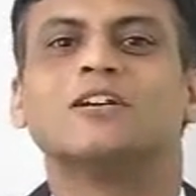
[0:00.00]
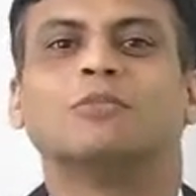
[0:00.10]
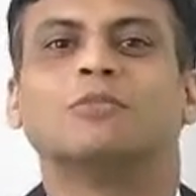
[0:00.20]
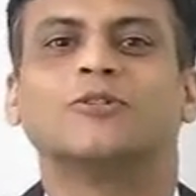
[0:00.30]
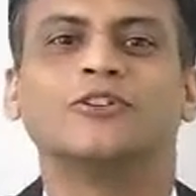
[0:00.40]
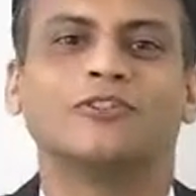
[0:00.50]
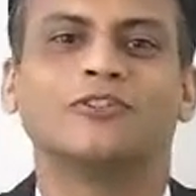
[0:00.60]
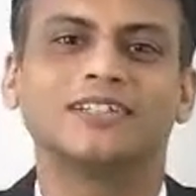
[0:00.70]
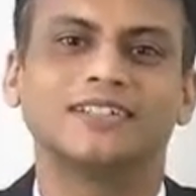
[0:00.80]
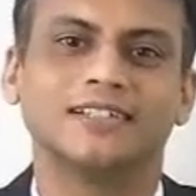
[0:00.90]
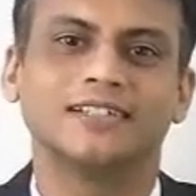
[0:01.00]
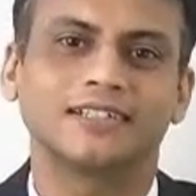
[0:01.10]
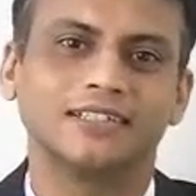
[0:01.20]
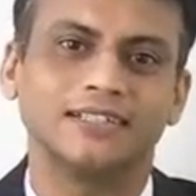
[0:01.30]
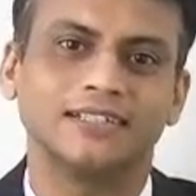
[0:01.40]
But going further,
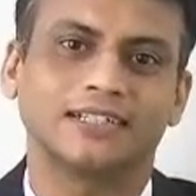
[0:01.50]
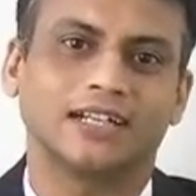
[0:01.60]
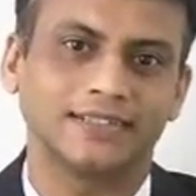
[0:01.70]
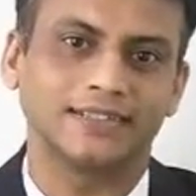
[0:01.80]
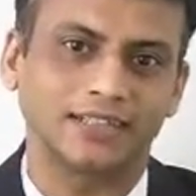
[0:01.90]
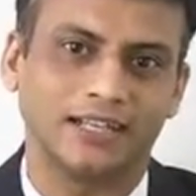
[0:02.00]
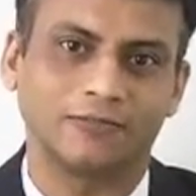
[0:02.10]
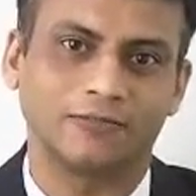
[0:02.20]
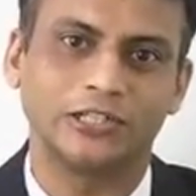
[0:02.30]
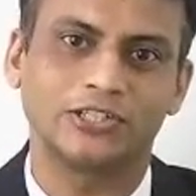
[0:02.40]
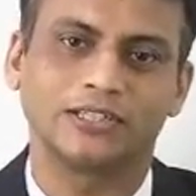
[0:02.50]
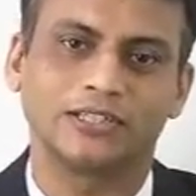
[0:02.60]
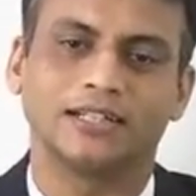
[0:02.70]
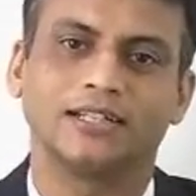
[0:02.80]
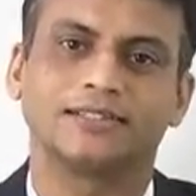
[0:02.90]
Sanskrit is a classical language
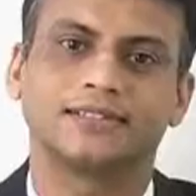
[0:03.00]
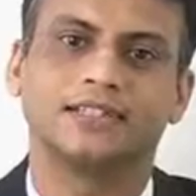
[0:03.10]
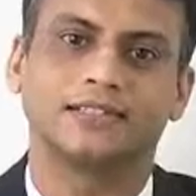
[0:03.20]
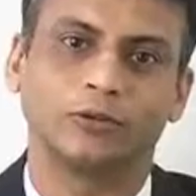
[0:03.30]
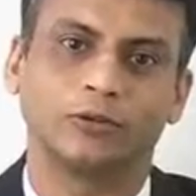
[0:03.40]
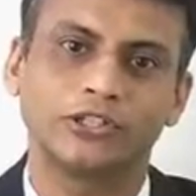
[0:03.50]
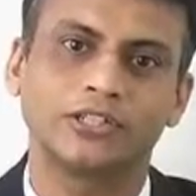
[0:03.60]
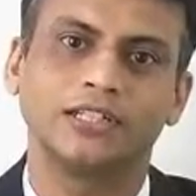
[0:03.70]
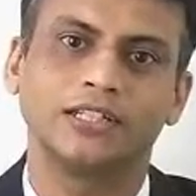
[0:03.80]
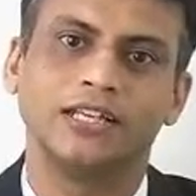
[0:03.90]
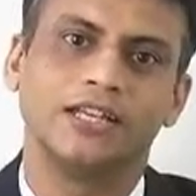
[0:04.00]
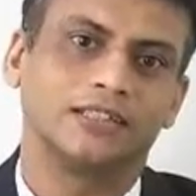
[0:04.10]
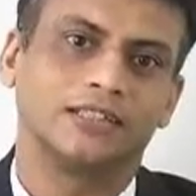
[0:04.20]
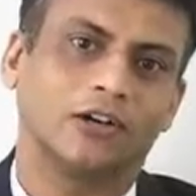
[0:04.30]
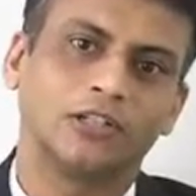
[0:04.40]
that has its origin
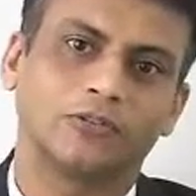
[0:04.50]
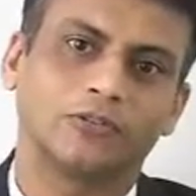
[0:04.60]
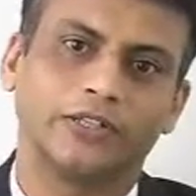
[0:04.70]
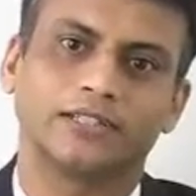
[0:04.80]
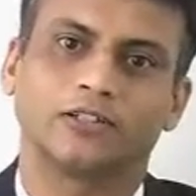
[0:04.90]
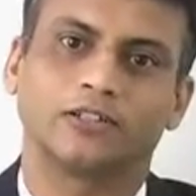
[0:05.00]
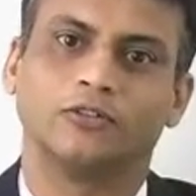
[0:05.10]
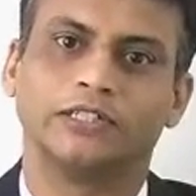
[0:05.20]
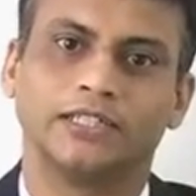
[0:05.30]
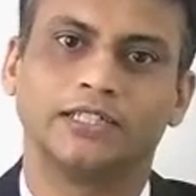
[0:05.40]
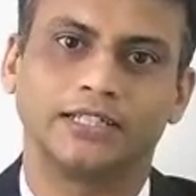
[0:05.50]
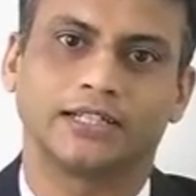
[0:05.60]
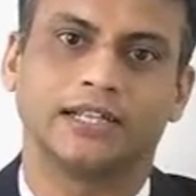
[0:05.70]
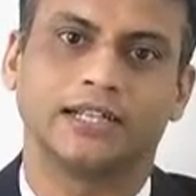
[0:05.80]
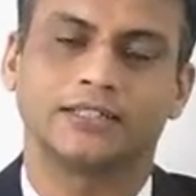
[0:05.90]
thousands of years ago with Greek
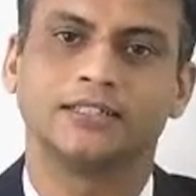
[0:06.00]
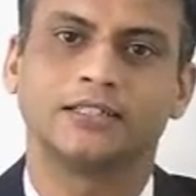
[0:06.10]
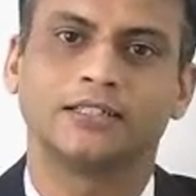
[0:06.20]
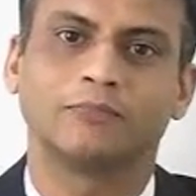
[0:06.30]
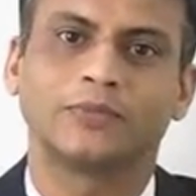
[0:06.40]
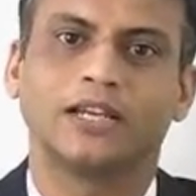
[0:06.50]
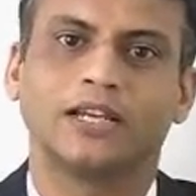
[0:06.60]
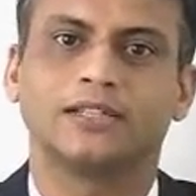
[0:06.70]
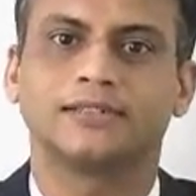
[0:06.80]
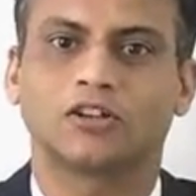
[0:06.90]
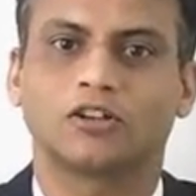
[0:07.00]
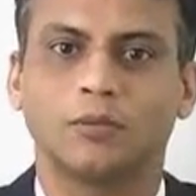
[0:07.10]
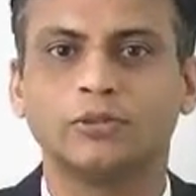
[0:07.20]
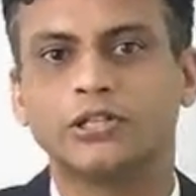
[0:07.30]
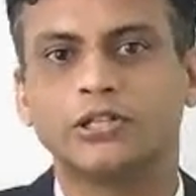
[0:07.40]
and Latin. It has a
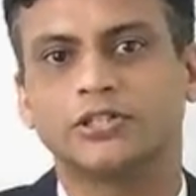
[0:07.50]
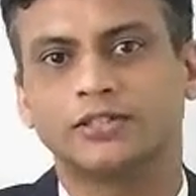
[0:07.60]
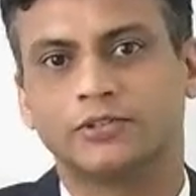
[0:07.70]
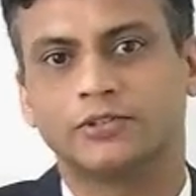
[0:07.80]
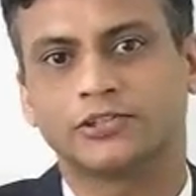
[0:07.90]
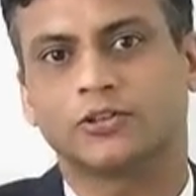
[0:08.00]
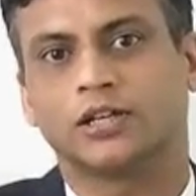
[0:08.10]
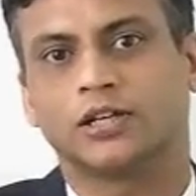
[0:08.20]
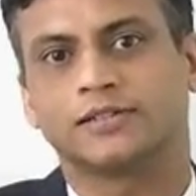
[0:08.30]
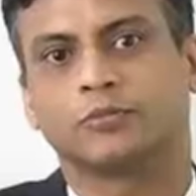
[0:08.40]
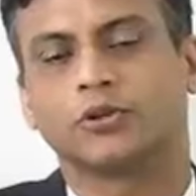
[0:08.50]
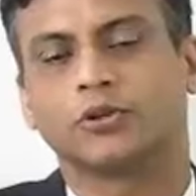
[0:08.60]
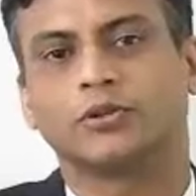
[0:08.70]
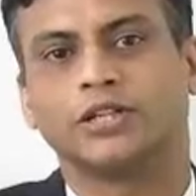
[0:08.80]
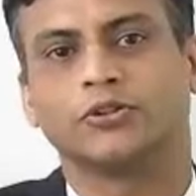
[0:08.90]
common origin which is called as
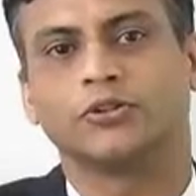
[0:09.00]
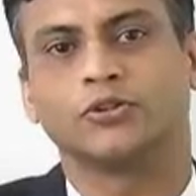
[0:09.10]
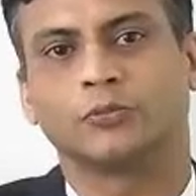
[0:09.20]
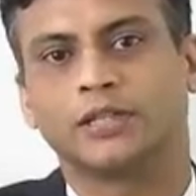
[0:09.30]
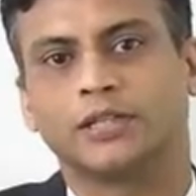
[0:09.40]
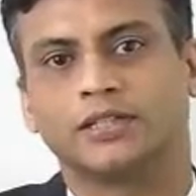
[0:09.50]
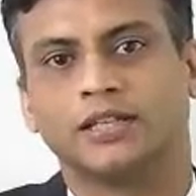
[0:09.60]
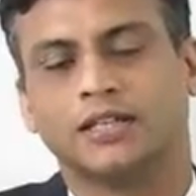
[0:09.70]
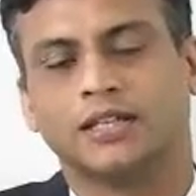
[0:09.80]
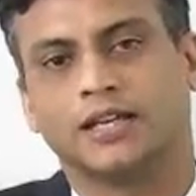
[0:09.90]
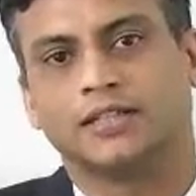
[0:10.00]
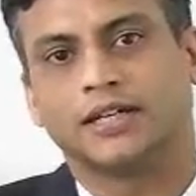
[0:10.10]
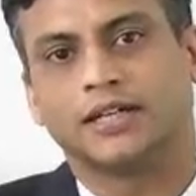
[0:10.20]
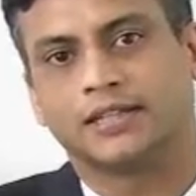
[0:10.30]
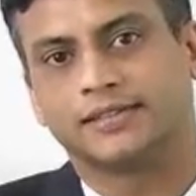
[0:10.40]
Proto-Indo-European. And
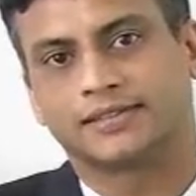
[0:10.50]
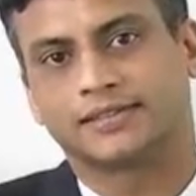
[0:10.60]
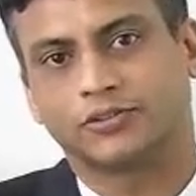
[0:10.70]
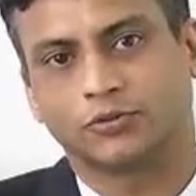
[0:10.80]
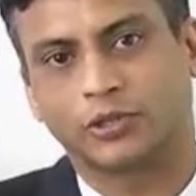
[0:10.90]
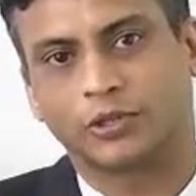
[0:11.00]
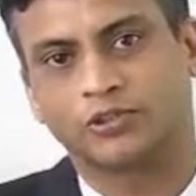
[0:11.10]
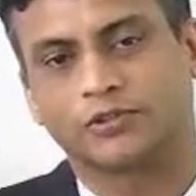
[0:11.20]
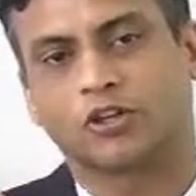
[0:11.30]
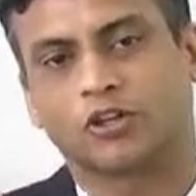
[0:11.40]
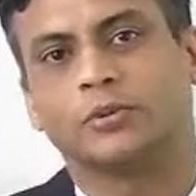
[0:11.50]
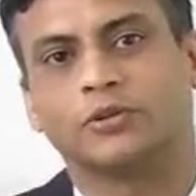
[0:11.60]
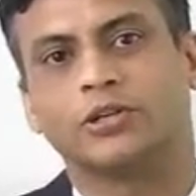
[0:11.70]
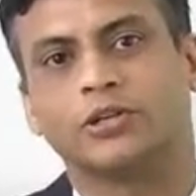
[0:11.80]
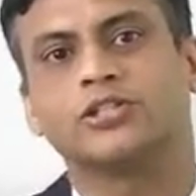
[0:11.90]
so because of the common
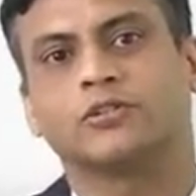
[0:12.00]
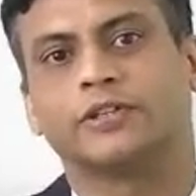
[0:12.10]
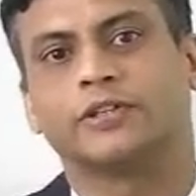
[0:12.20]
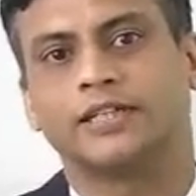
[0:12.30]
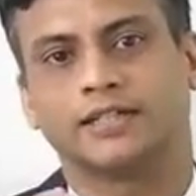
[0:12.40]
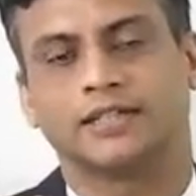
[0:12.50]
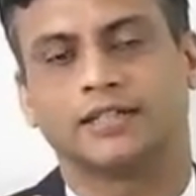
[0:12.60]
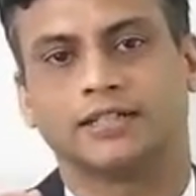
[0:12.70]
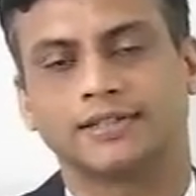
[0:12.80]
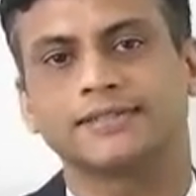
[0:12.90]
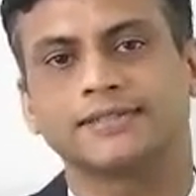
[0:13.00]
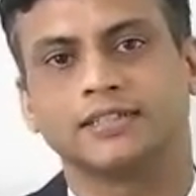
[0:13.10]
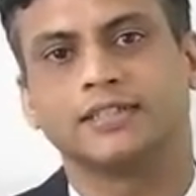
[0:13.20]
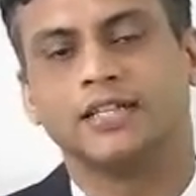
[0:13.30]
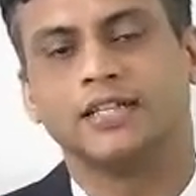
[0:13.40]
origin of Greek, Latin and
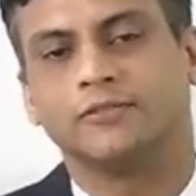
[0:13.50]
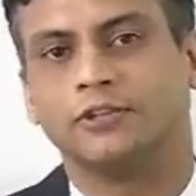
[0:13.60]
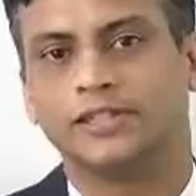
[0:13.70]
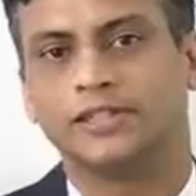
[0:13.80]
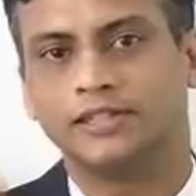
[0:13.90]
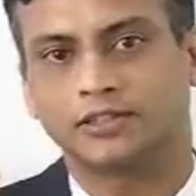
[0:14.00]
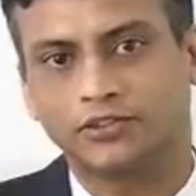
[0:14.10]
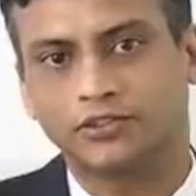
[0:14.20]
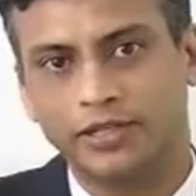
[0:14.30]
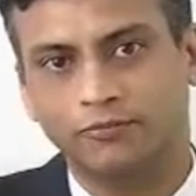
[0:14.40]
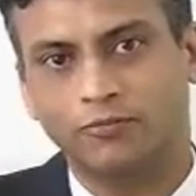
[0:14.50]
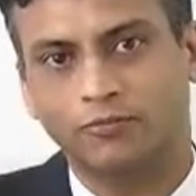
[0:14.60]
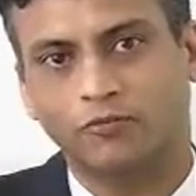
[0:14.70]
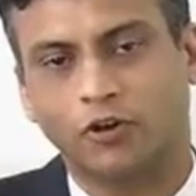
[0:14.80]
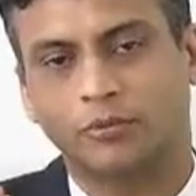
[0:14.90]
Sanskrit, we see the same
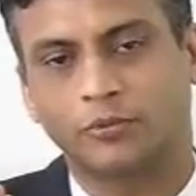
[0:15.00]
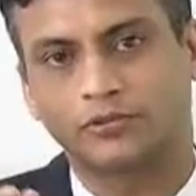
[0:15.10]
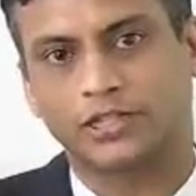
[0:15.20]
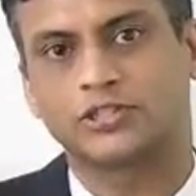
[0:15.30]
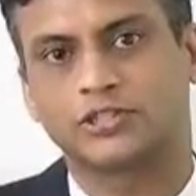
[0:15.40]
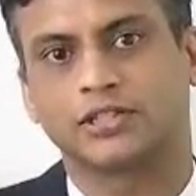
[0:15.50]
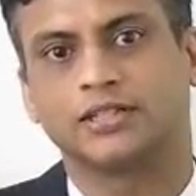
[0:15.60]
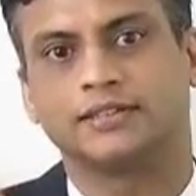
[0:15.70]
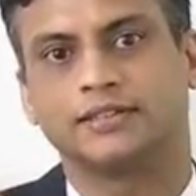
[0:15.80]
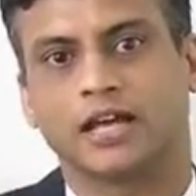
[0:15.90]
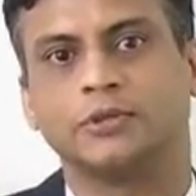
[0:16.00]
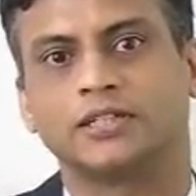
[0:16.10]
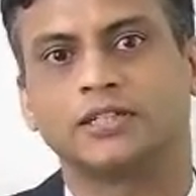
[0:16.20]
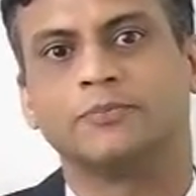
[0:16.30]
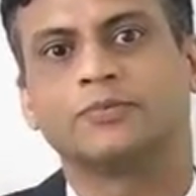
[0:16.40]
form of structure in
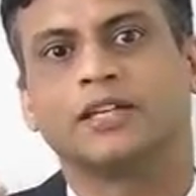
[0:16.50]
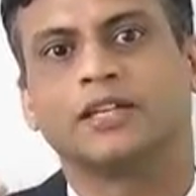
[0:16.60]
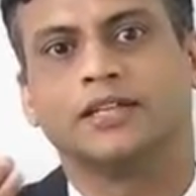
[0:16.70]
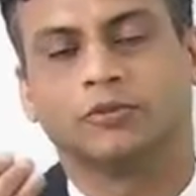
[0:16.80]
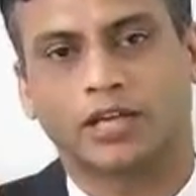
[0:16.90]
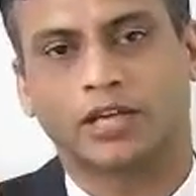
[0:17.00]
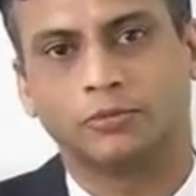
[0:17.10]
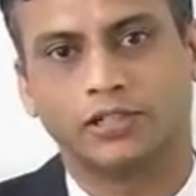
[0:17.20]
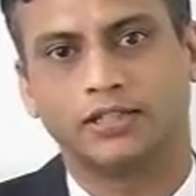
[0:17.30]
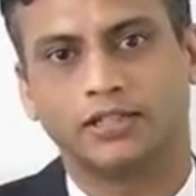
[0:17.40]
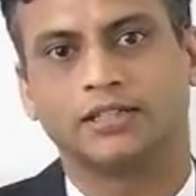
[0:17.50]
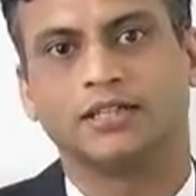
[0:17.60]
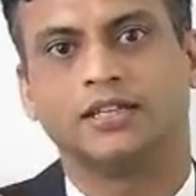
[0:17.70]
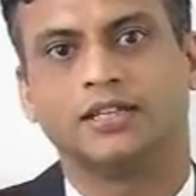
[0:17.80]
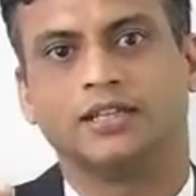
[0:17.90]
grammar, in vocabulary,
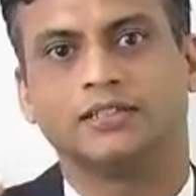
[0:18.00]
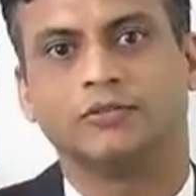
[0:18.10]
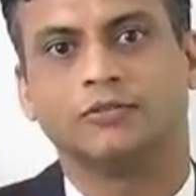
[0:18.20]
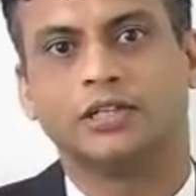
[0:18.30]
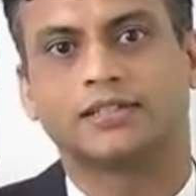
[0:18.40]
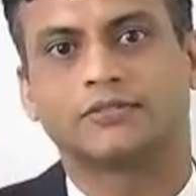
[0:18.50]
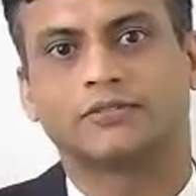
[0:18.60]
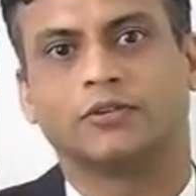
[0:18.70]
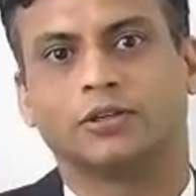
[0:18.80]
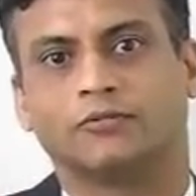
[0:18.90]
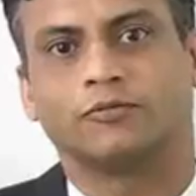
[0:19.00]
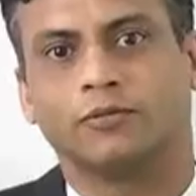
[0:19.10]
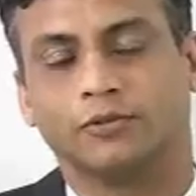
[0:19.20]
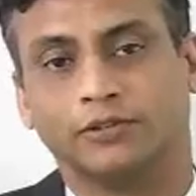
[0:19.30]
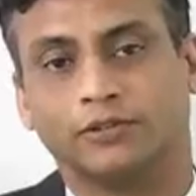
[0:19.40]
in the words for
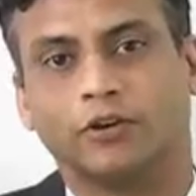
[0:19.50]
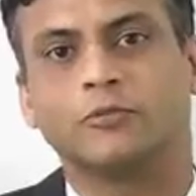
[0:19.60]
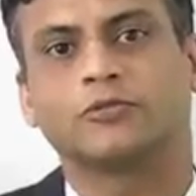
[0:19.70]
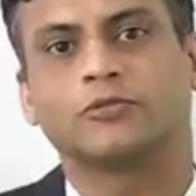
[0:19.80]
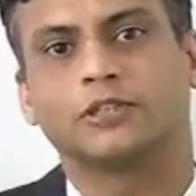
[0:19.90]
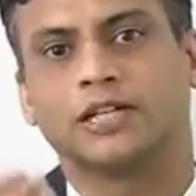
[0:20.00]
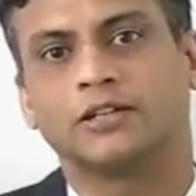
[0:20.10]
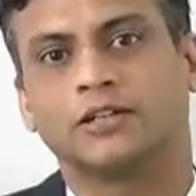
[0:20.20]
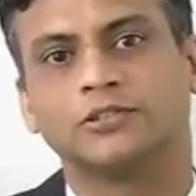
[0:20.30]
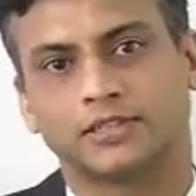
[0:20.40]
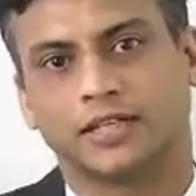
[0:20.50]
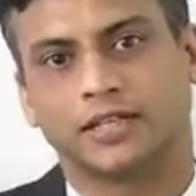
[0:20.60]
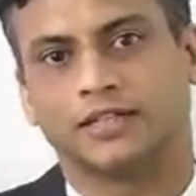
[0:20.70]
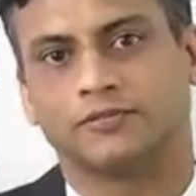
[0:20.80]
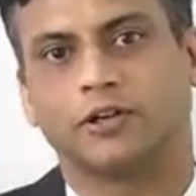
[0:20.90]
the forms for the nouns
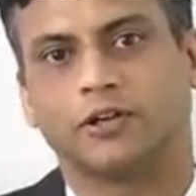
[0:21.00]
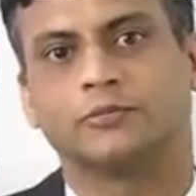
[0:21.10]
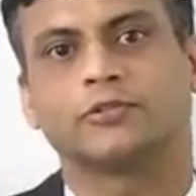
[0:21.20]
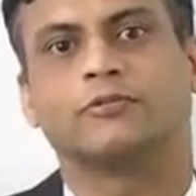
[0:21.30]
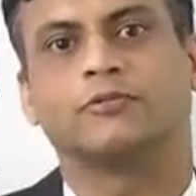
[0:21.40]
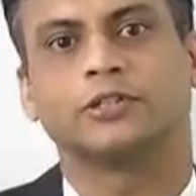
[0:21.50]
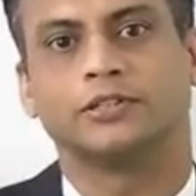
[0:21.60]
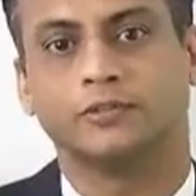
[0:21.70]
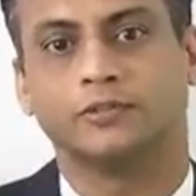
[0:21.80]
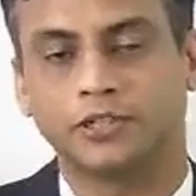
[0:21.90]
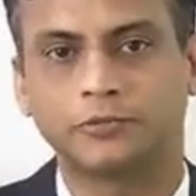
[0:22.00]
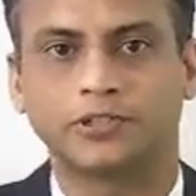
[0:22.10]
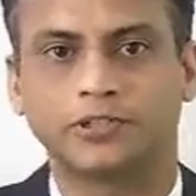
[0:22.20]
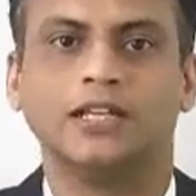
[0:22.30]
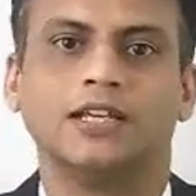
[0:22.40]
and the forms for the verbs.